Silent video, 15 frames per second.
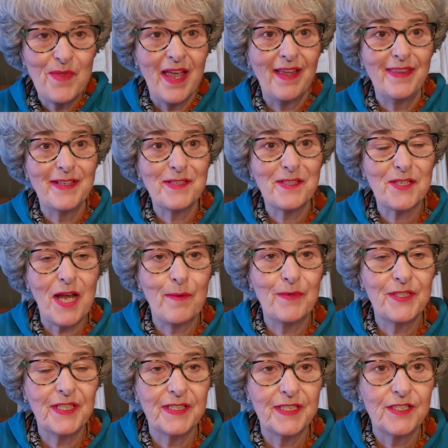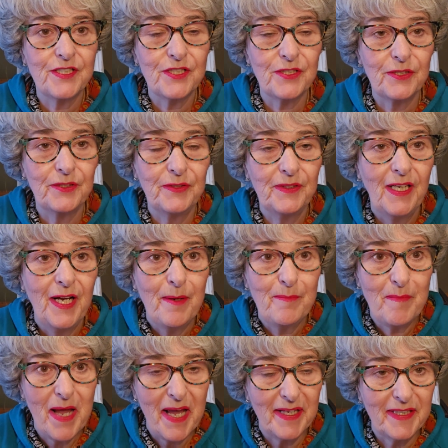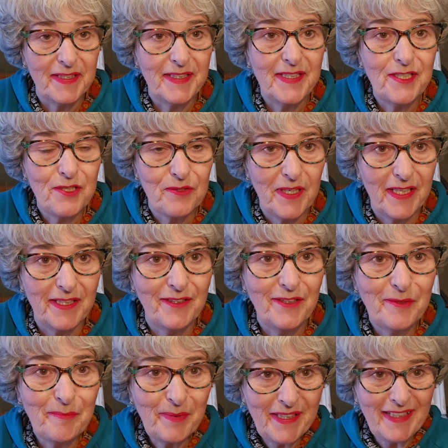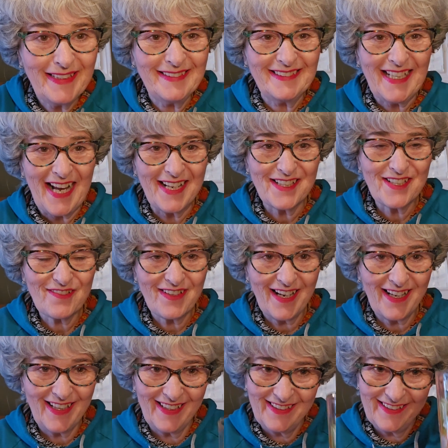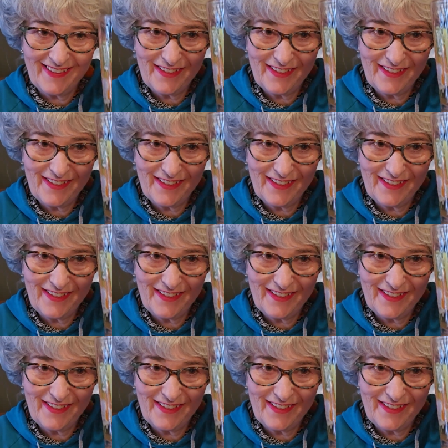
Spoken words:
And this time we're going to do Maggoty, Traitor, Peen. That's right.